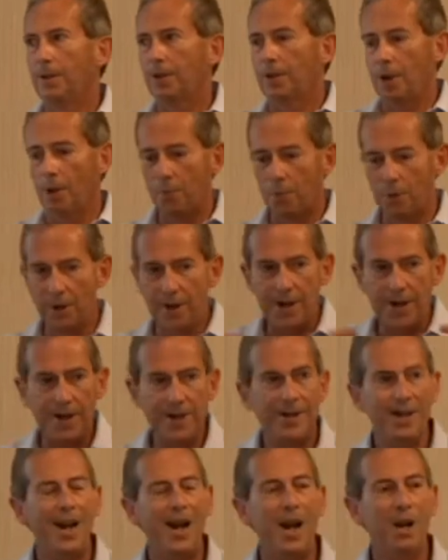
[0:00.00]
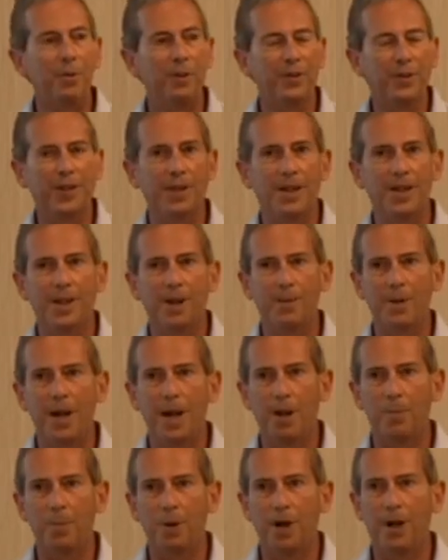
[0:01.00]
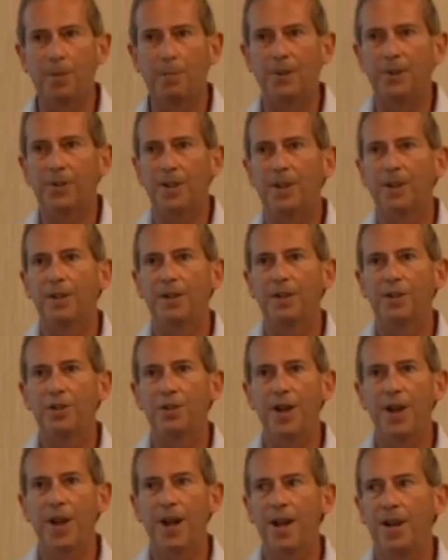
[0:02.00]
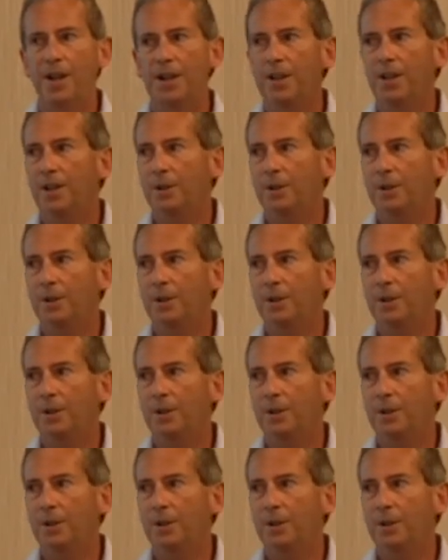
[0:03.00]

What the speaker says: So we're here now, we're thinking about buying a particular share.